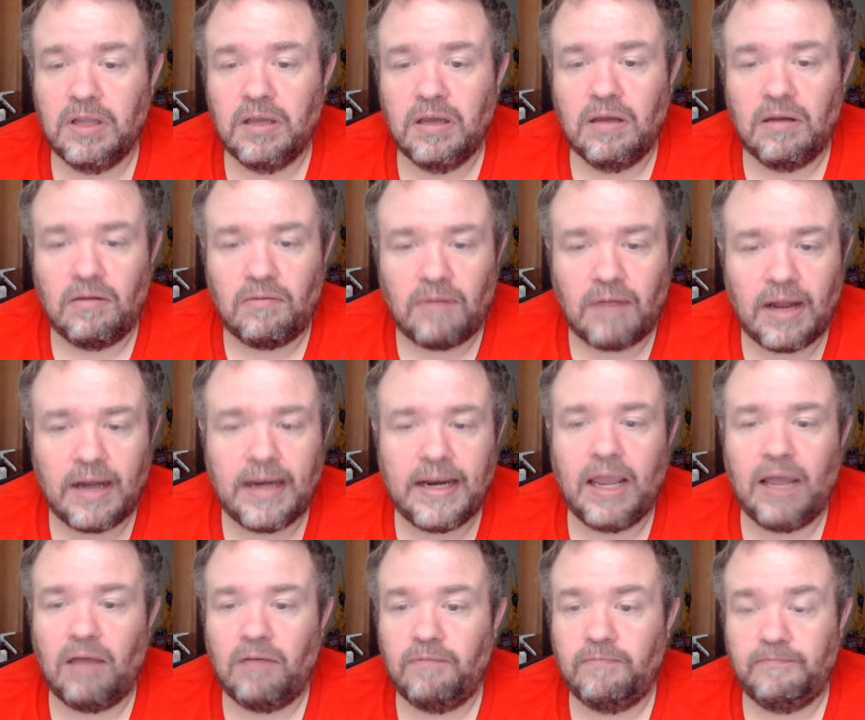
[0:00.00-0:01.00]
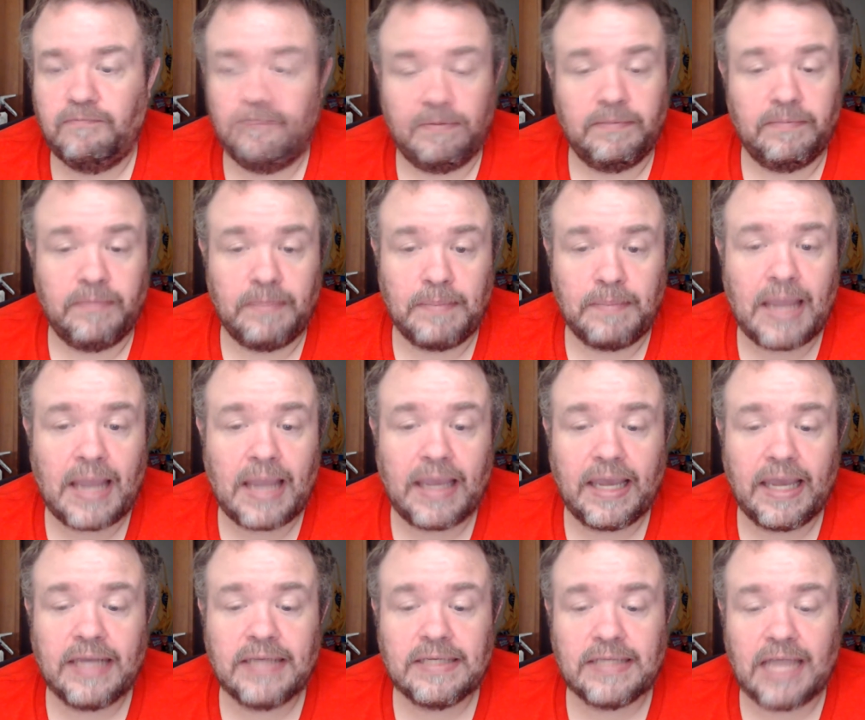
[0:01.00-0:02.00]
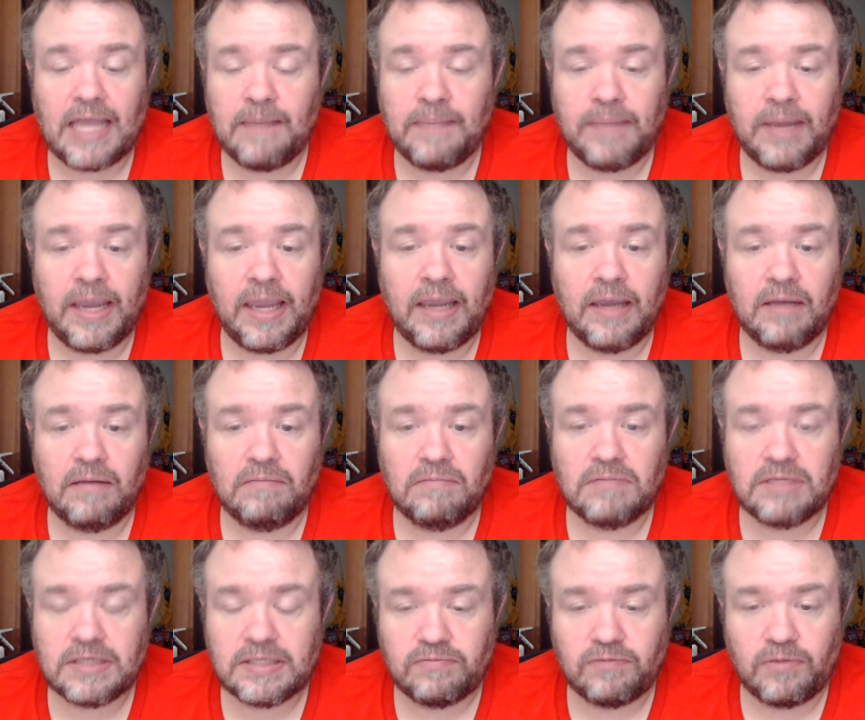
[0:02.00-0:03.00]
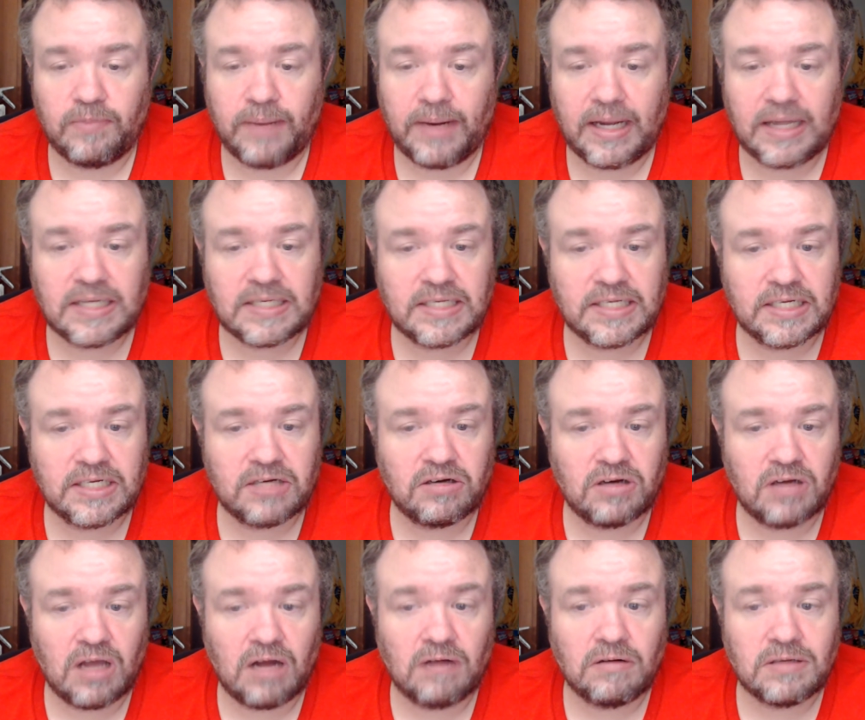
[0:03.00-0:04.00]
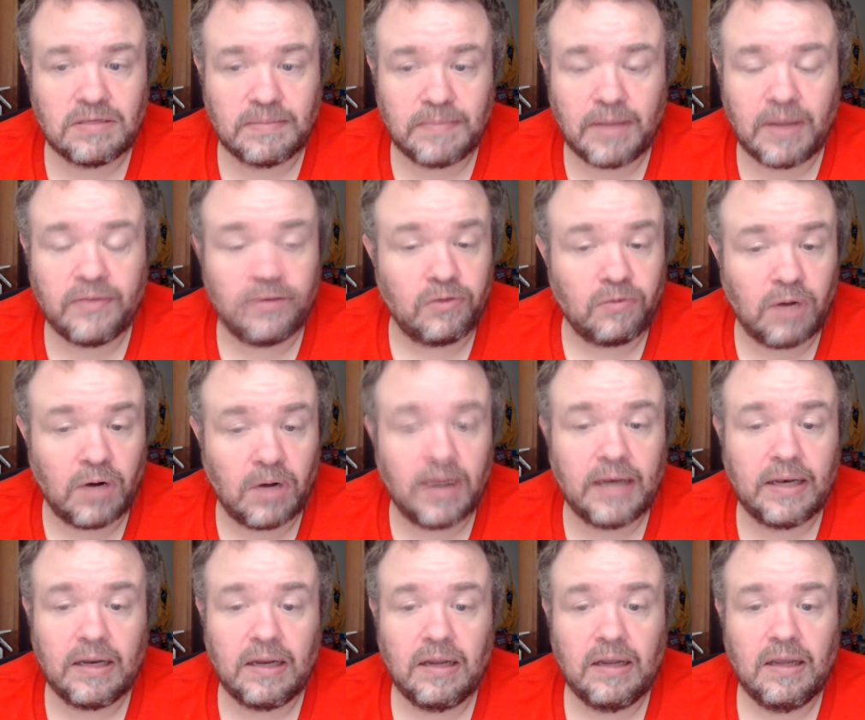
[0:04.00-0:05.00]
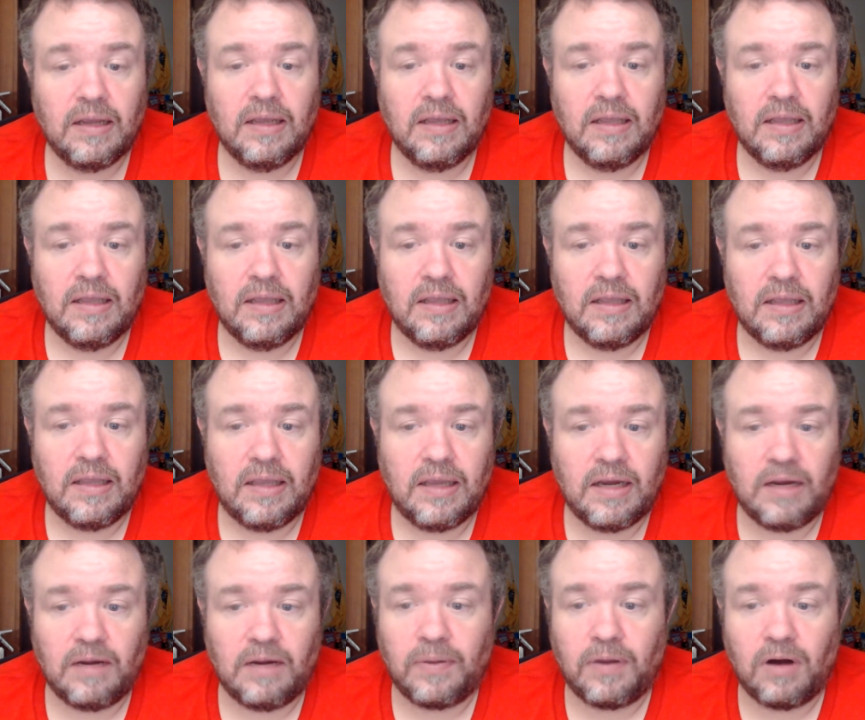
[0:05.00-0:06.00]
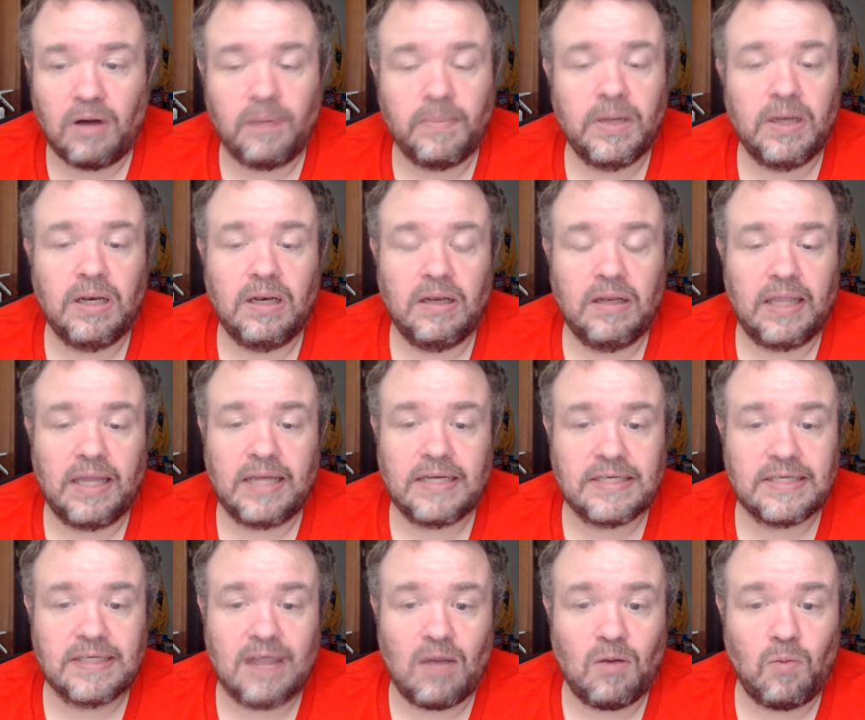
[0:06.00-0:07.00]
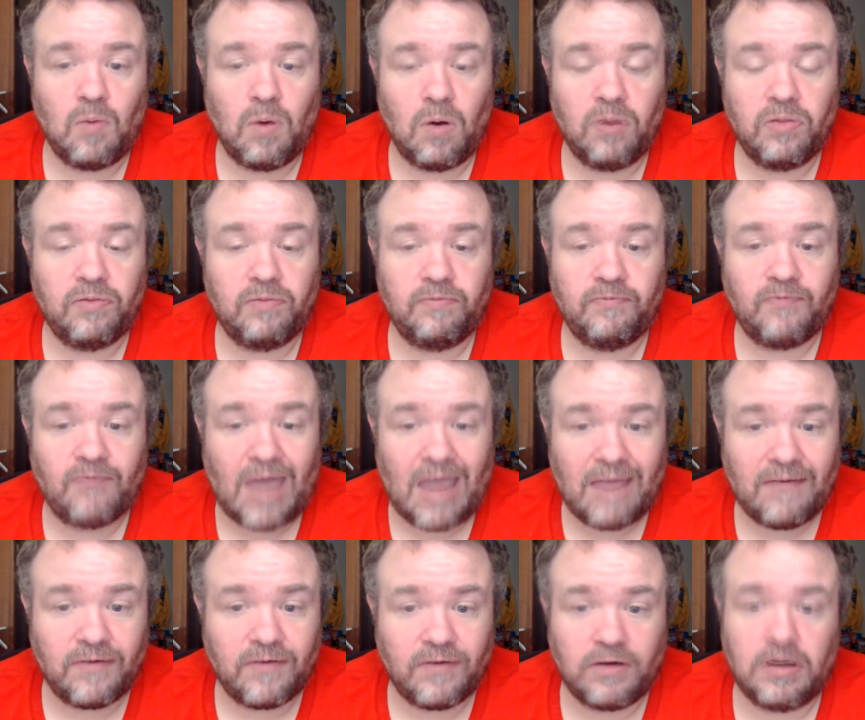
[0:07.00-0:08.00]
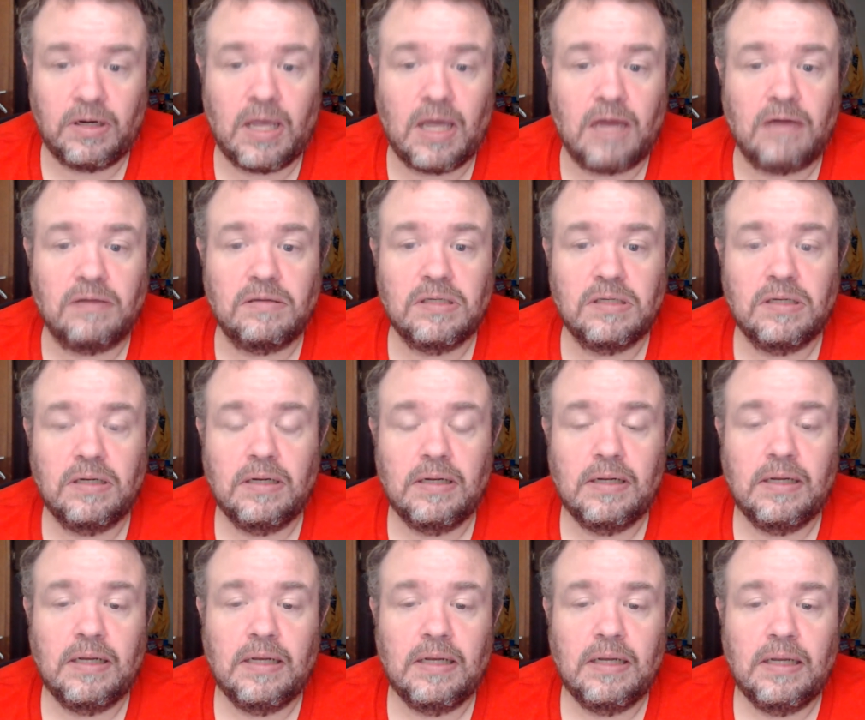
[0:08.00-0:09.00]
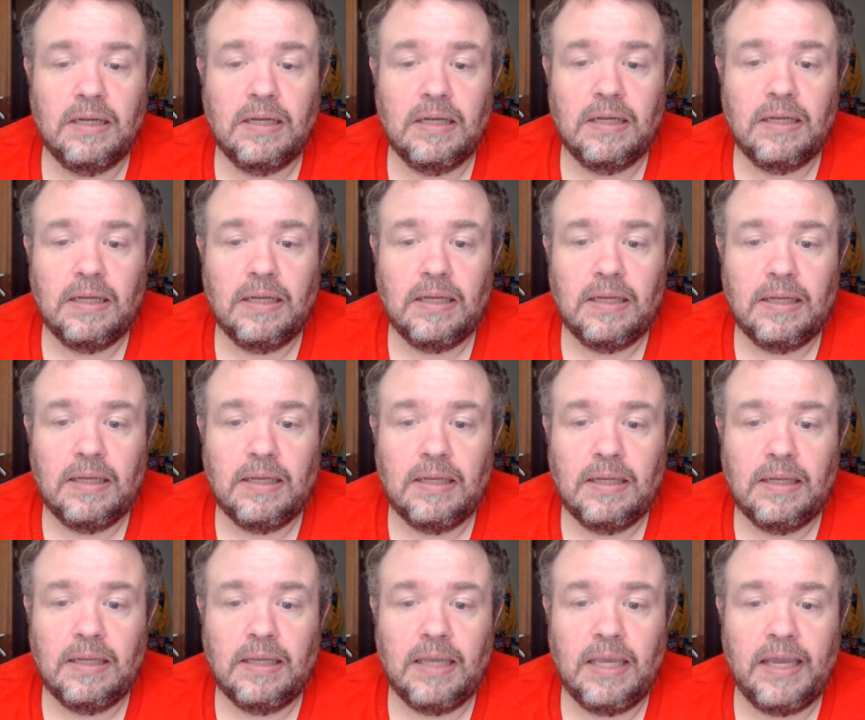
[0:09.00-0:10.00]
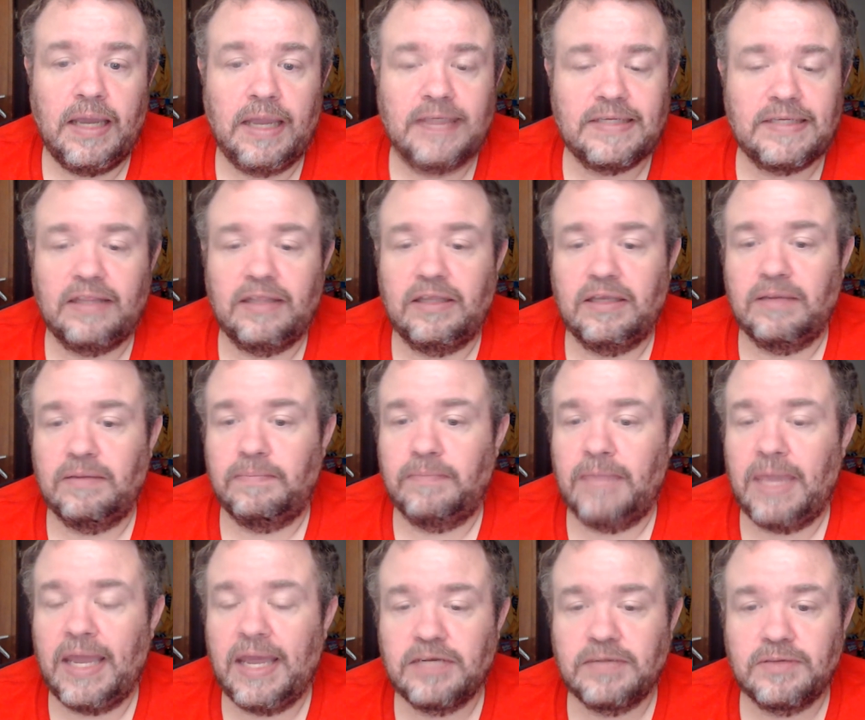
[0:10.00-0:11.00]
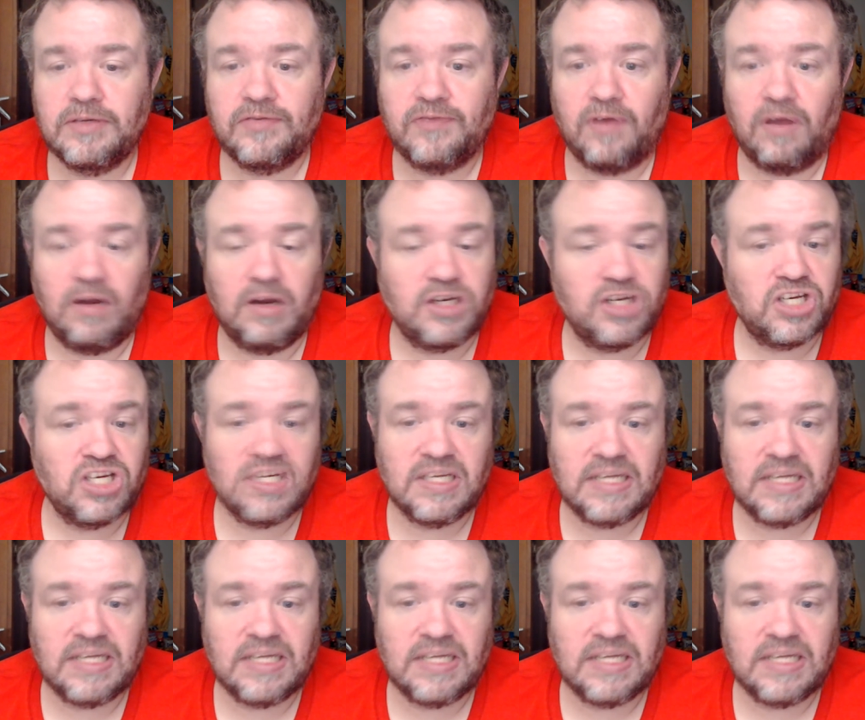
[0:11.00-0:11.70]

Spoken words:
right now, in my case, we're paying $600 a month in rent in an apartment that is not worth $500. And it's not the management's fault, it's a